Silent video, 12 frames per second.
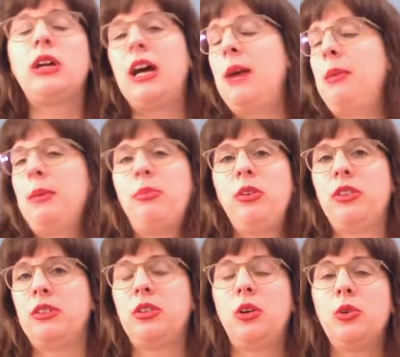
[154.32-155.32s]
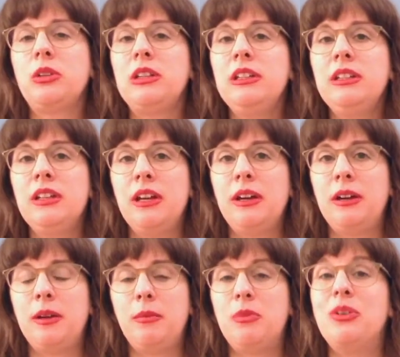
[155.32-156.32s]
come up with a totally
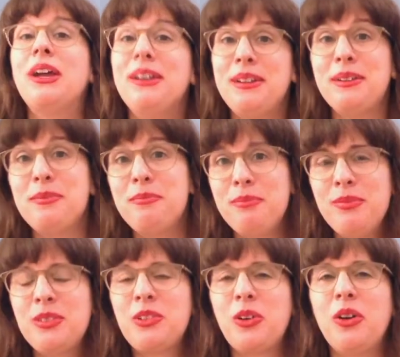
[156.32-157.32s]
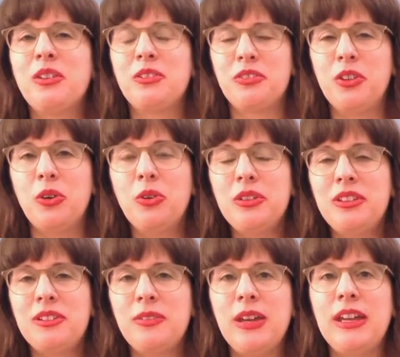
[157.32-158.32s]
random choice of
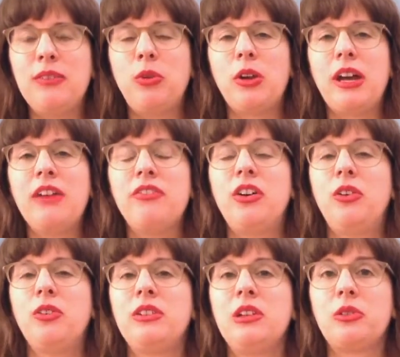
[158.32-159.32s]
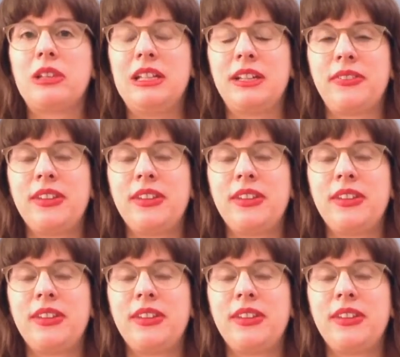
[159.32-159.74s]
notes. And what I found looks like